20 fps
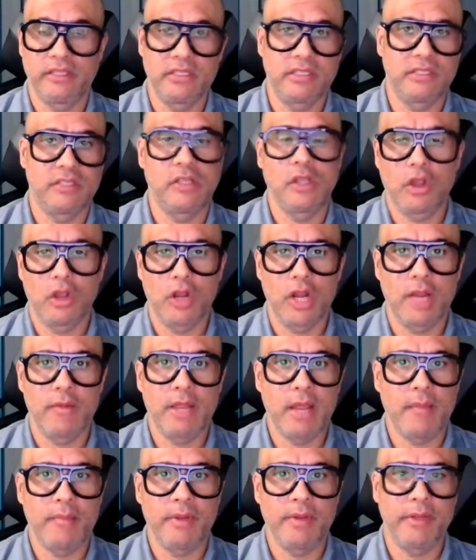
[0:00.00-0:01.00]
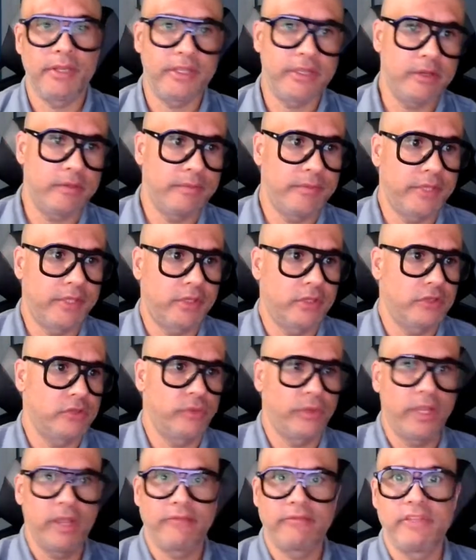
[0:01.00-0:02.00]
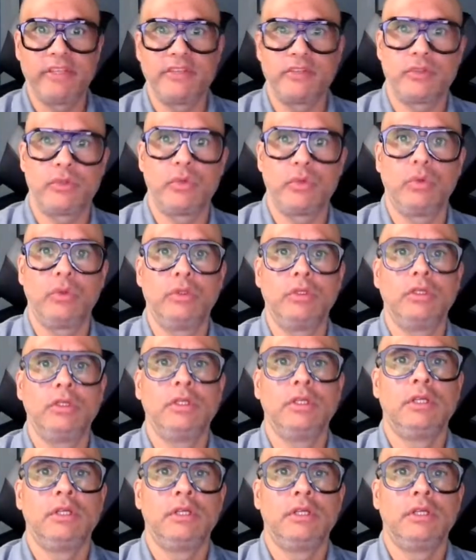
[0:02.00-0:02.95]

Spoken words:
"This is not going to happen here because we have this tool."